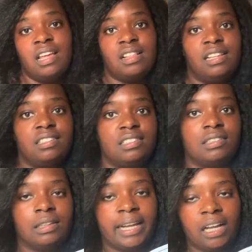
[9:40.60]
This is
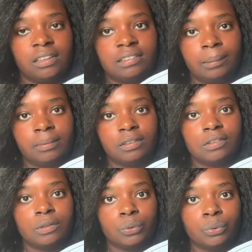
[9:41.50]
some of the
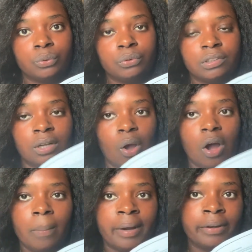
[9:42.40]
schools and all
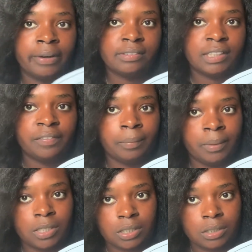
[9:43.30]
my nursing
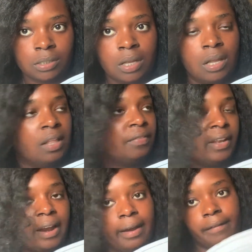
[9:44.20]
information that
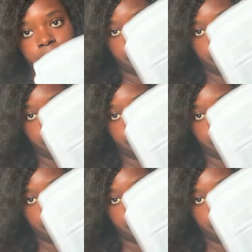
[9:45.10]
I ever